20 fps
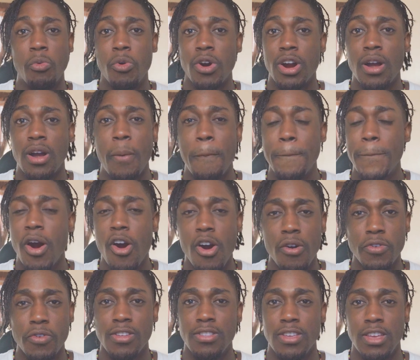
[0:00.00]
work
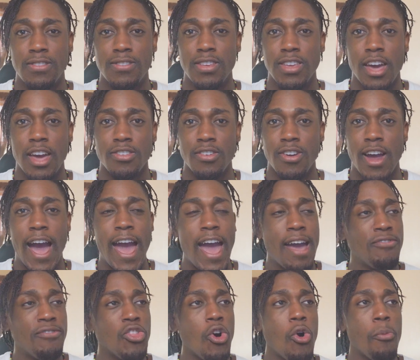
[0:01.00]
perfectly together. I
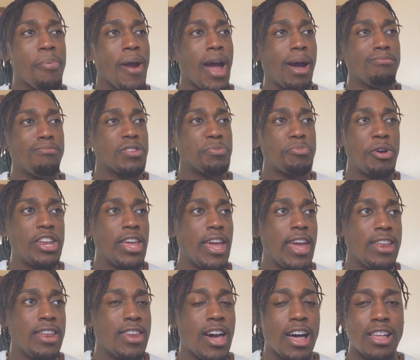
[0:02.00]
have no problem spending
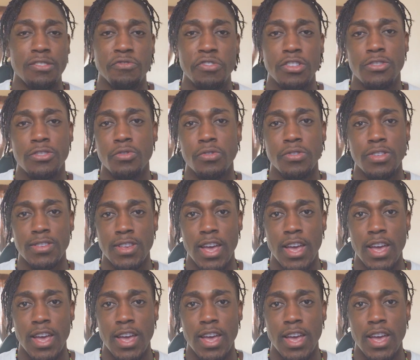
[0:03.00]
$8 for the two of these